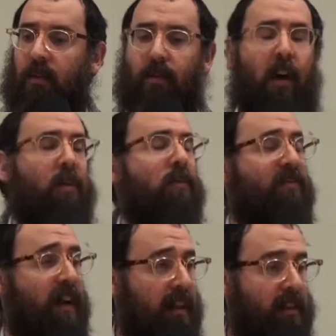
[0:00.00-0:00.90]
although
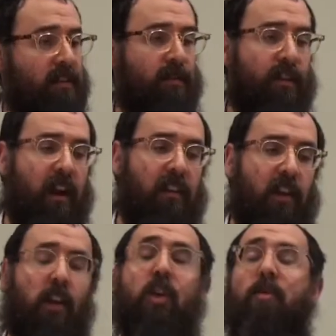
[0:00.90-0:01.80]
far less defined
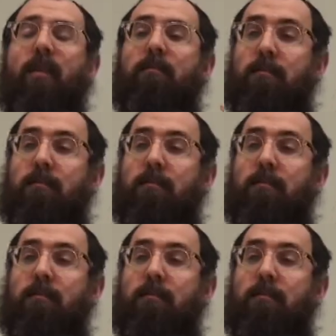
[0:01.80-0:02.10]
than a human